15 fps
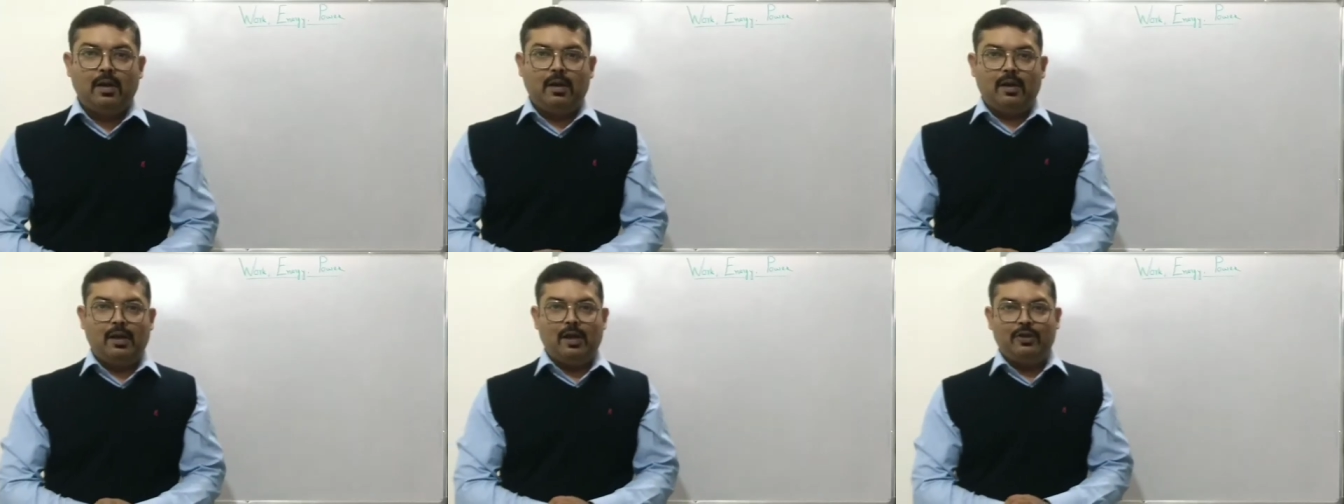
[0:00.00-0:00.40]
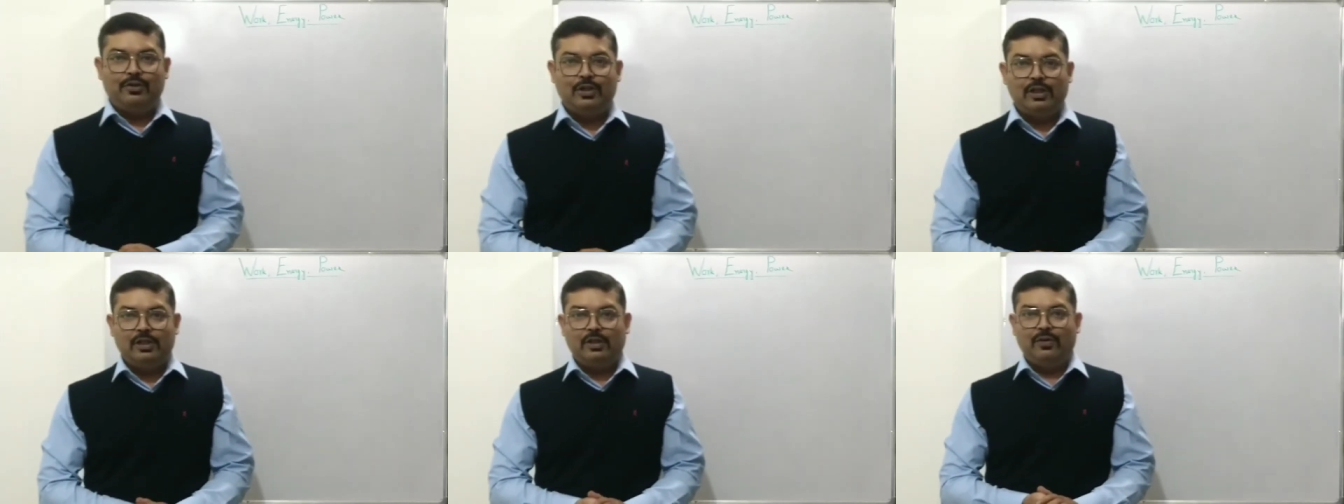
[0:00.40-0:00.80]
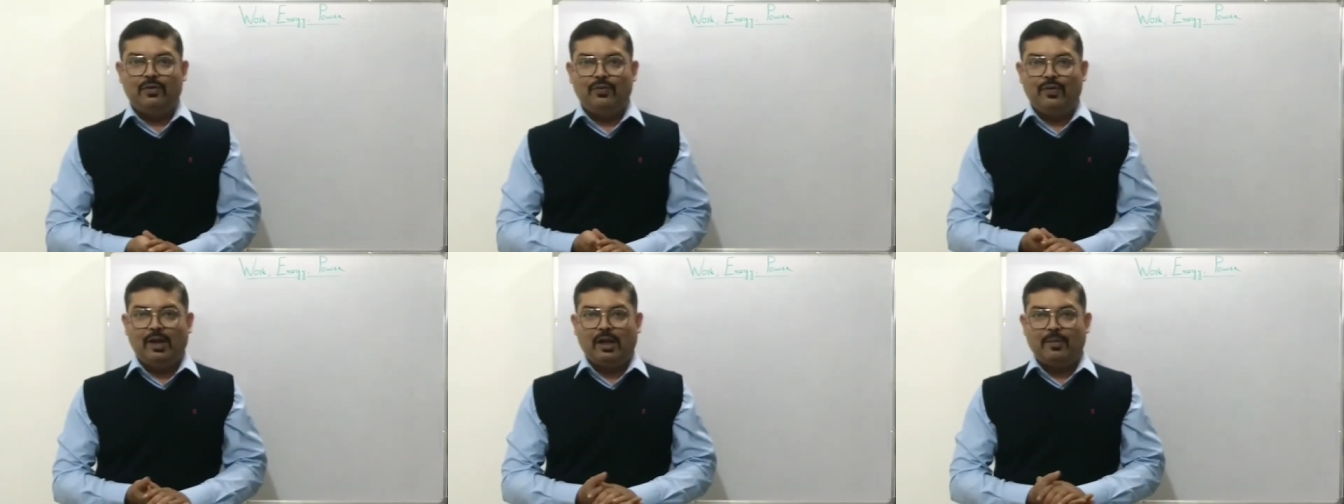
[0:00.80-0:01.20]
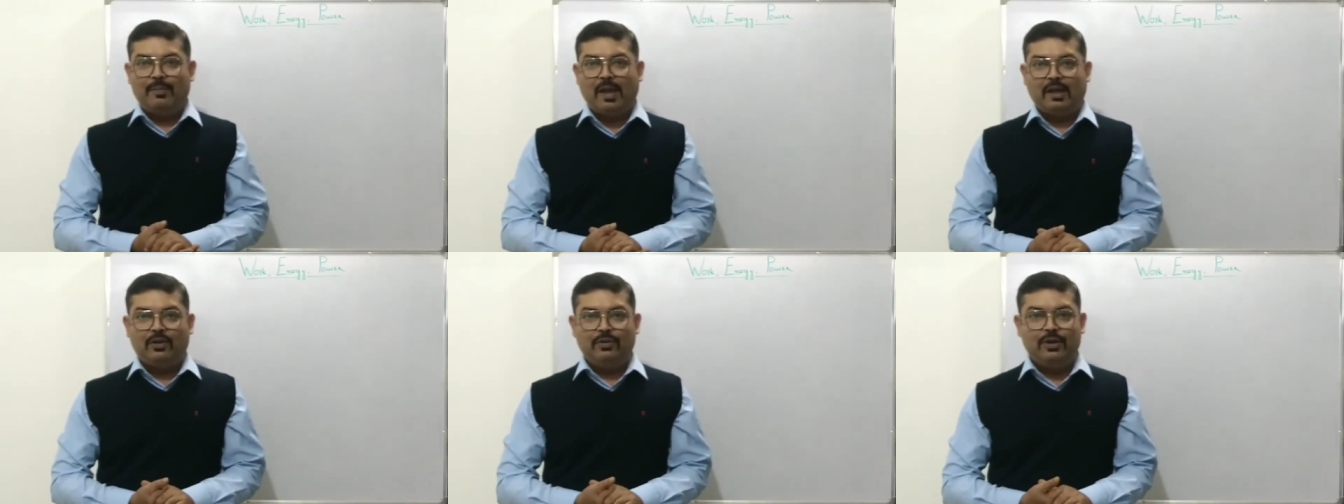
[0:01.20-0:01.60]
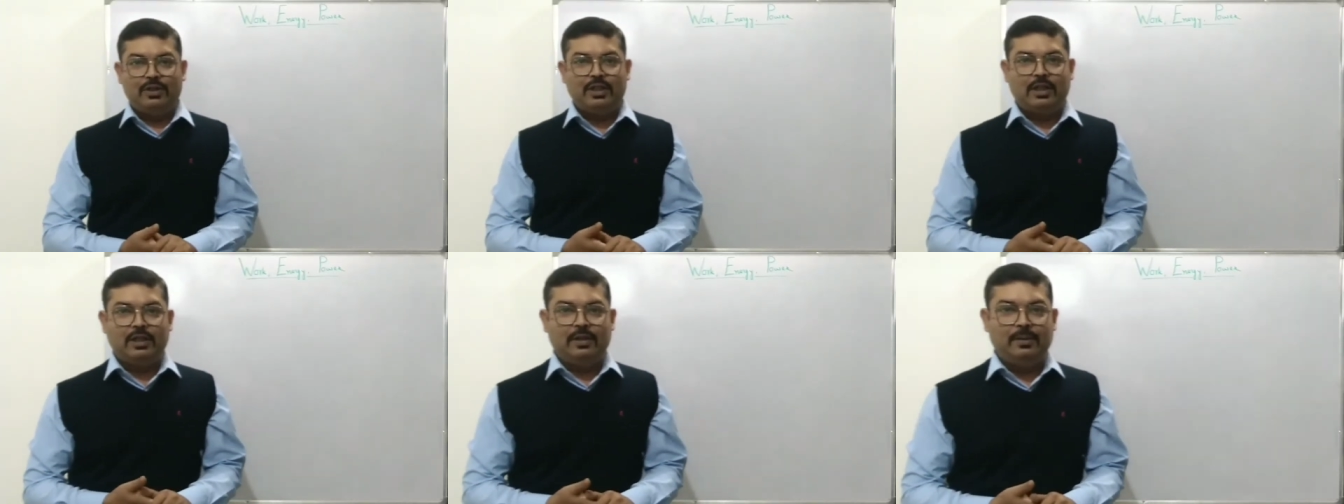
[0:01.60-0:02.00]
Hello children, welcome back to the
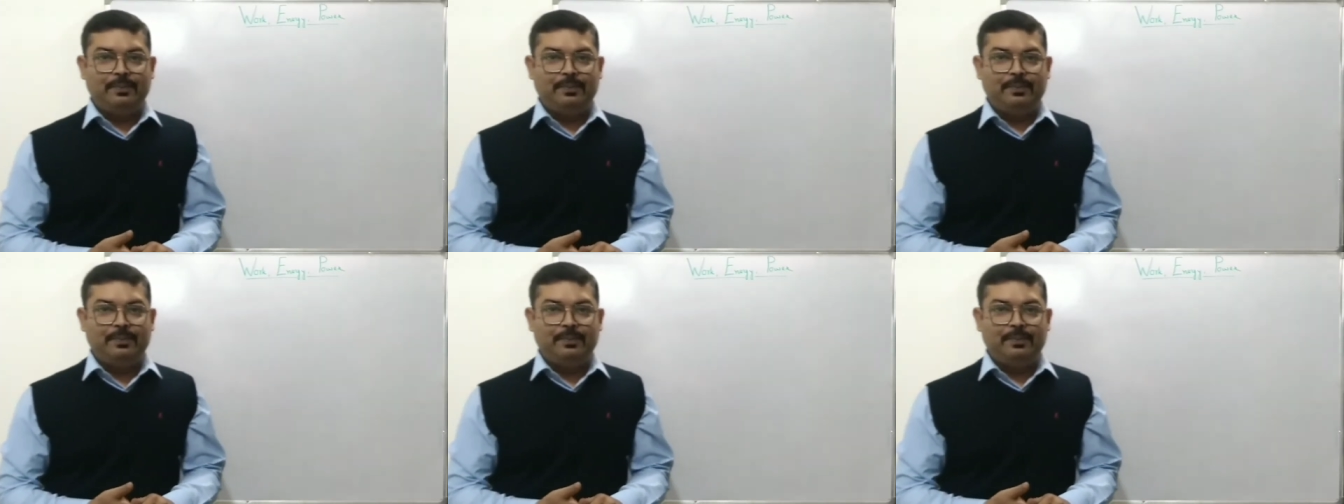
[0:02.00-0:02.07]
channel.